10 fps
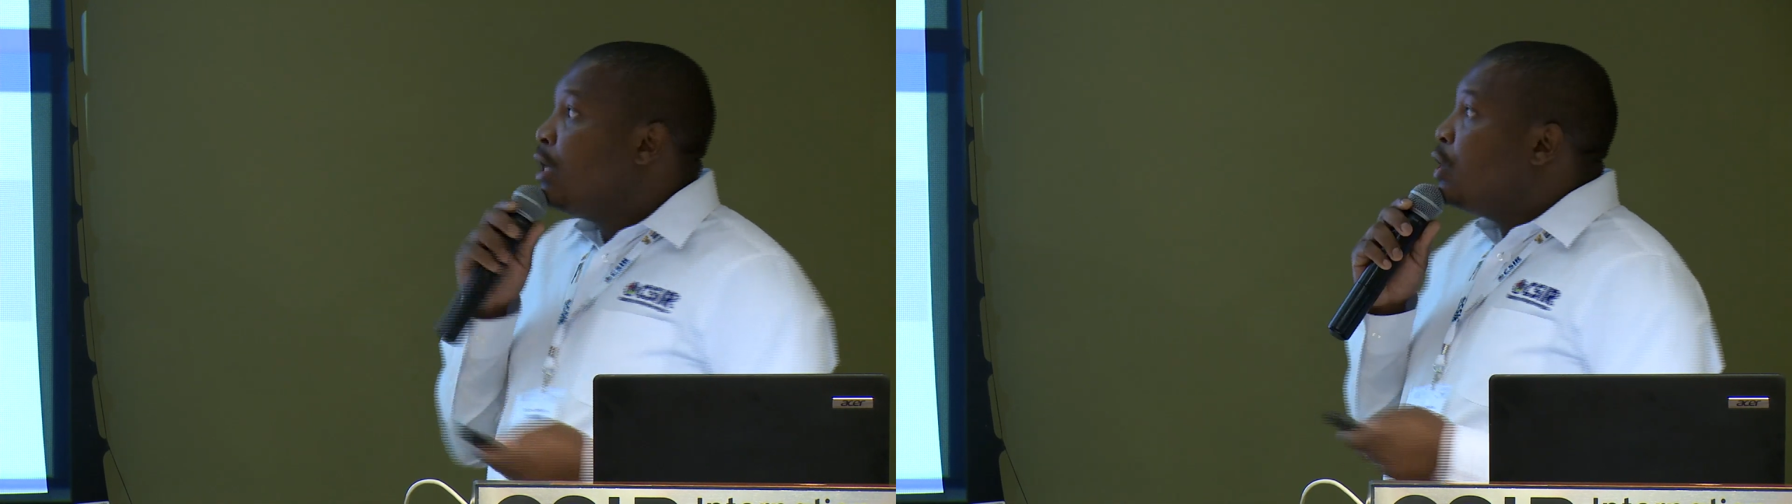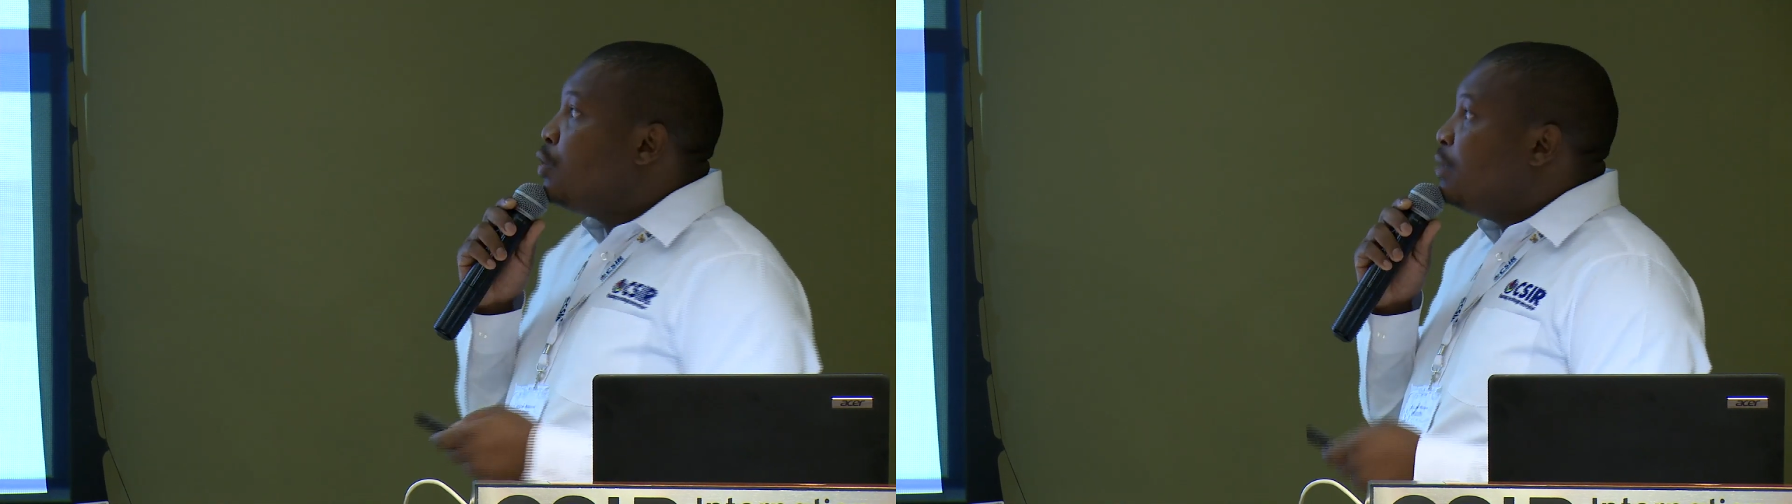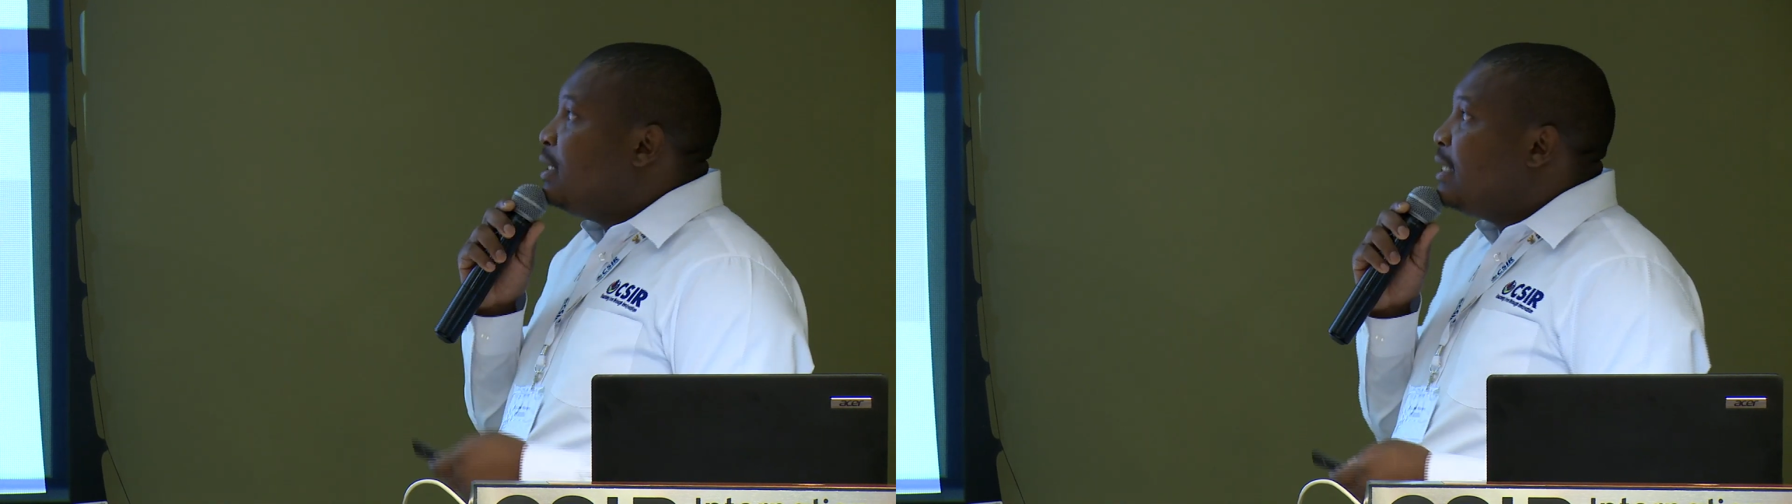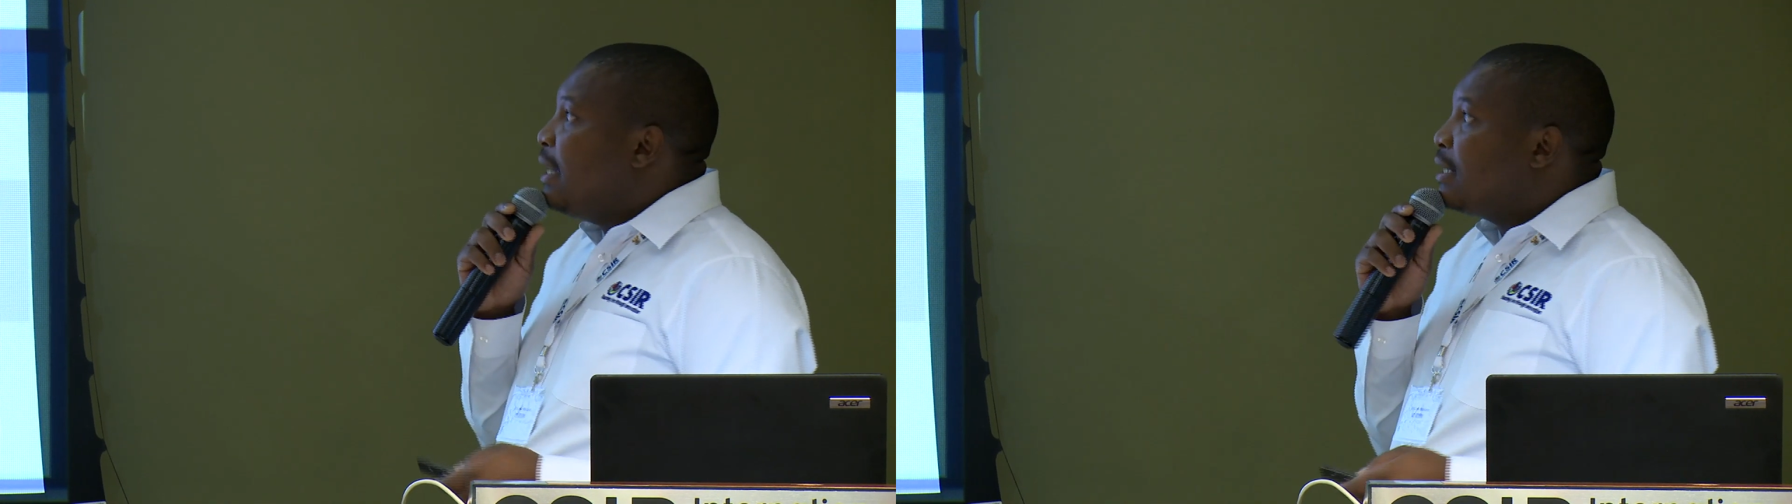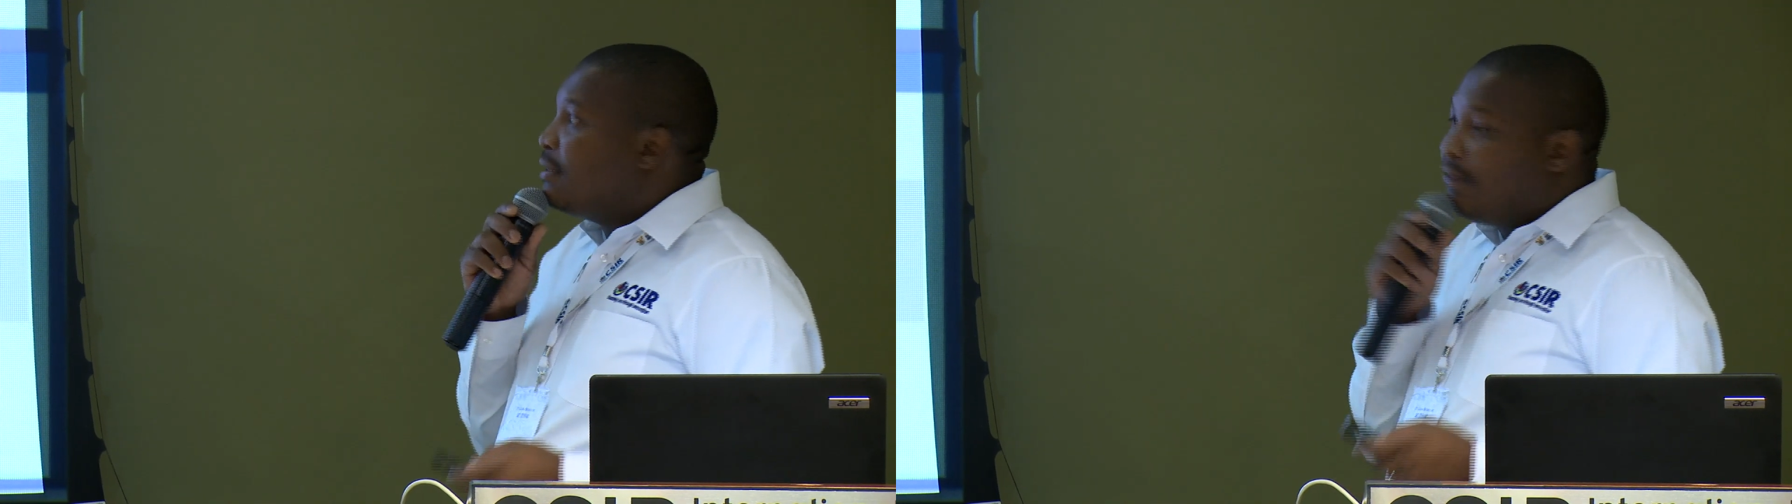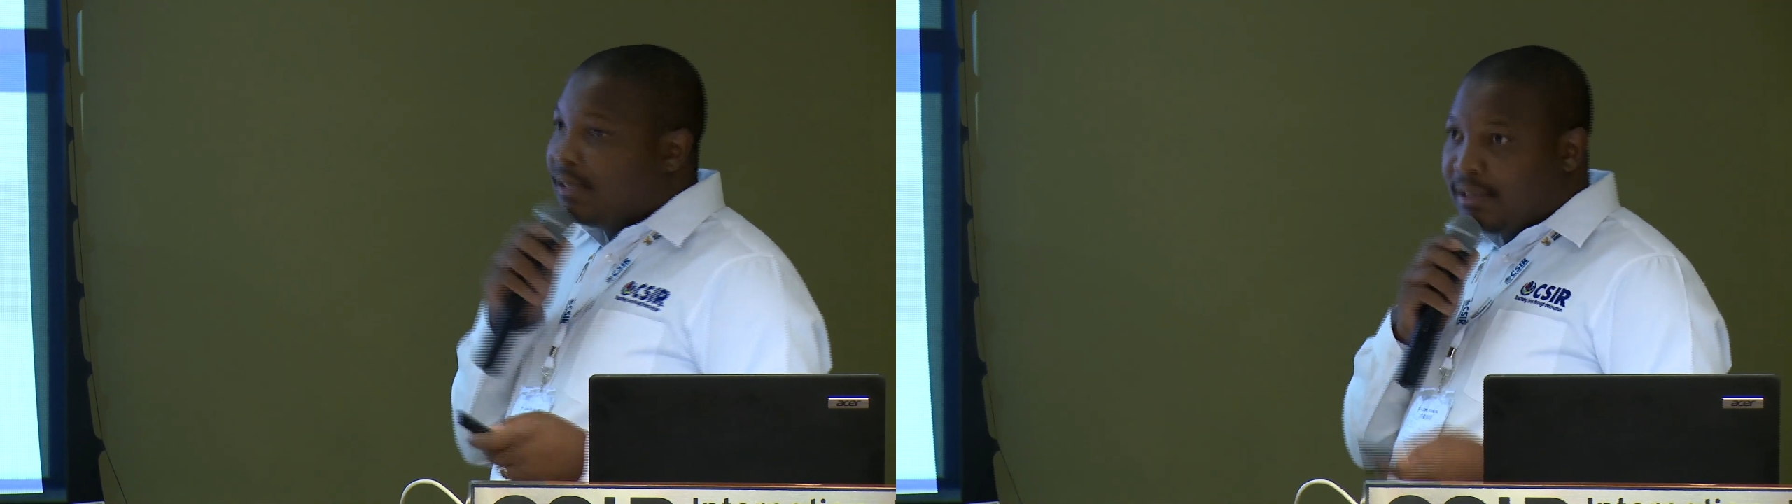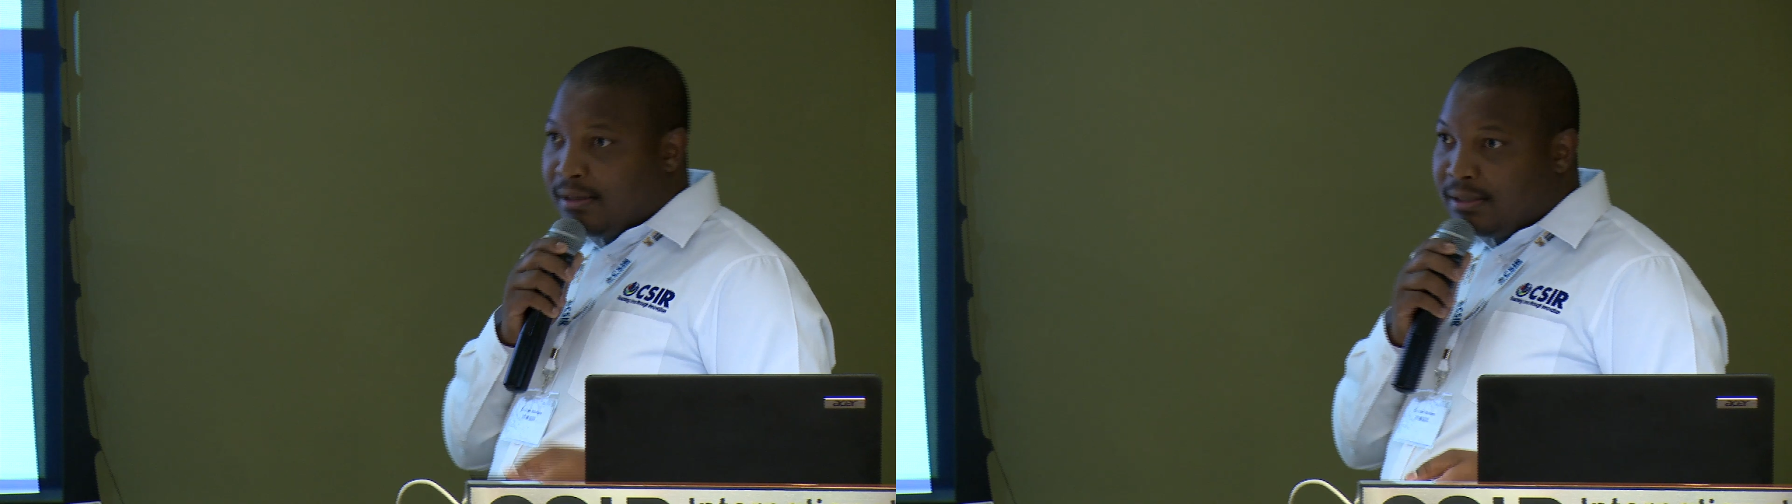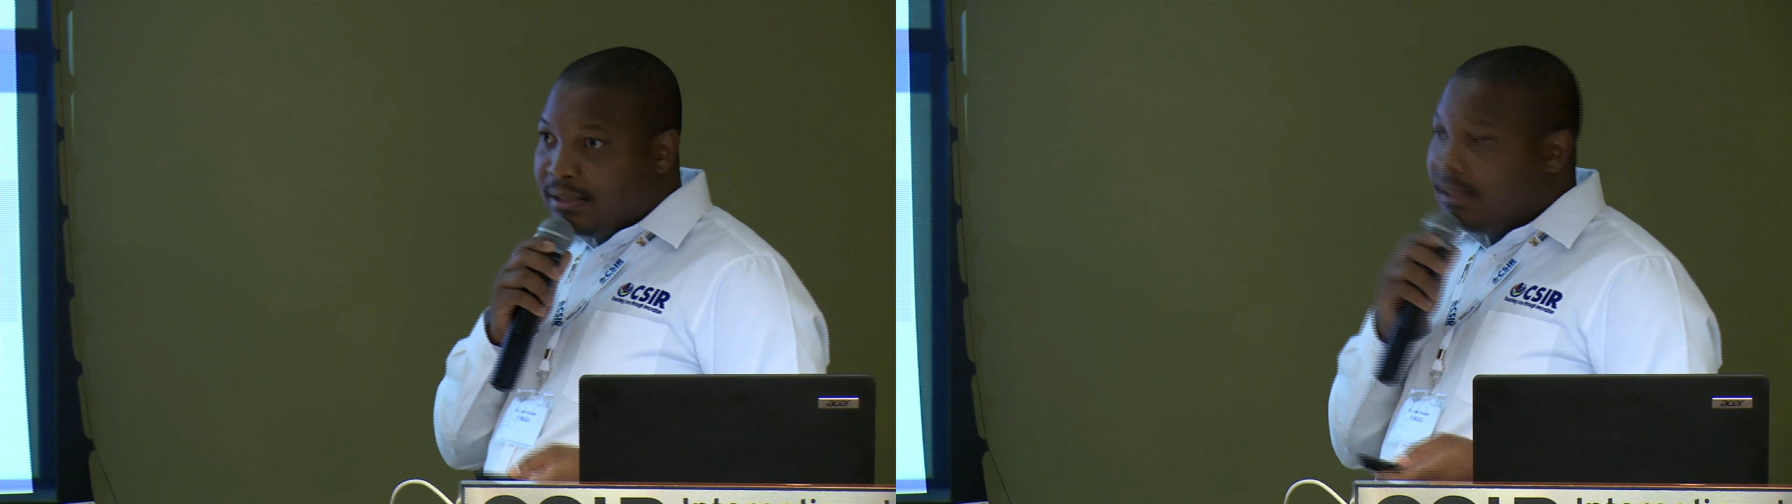to detect
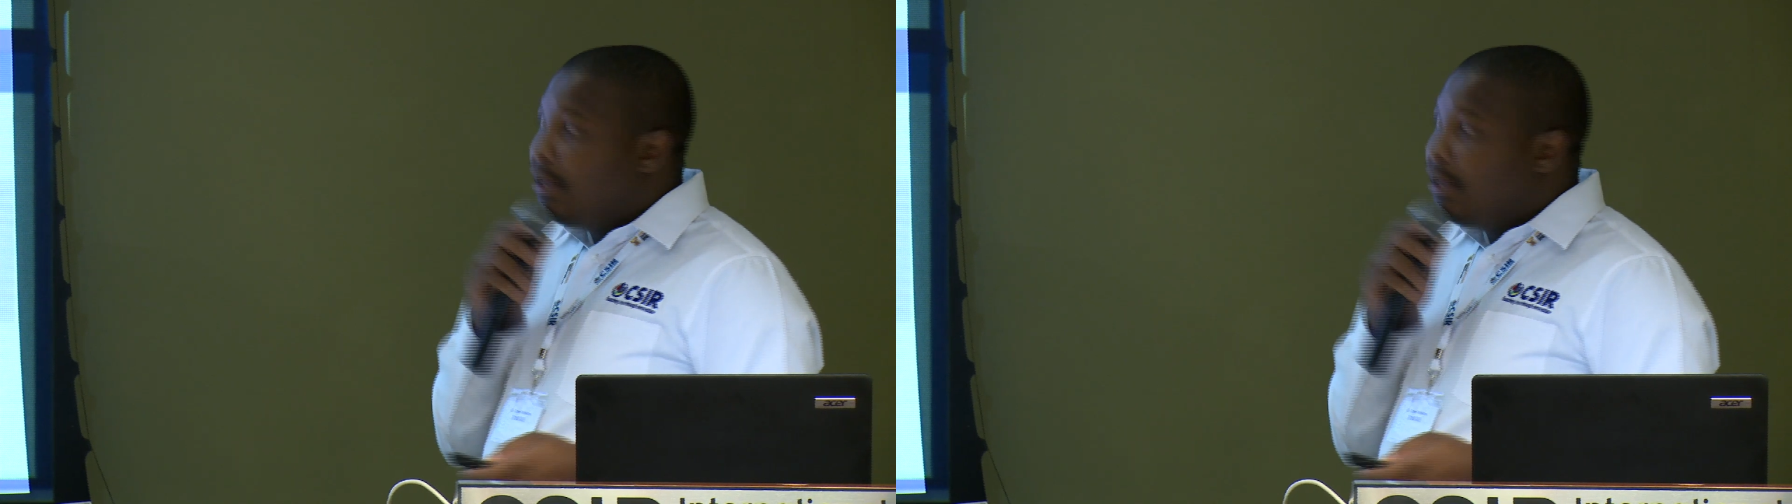vessels.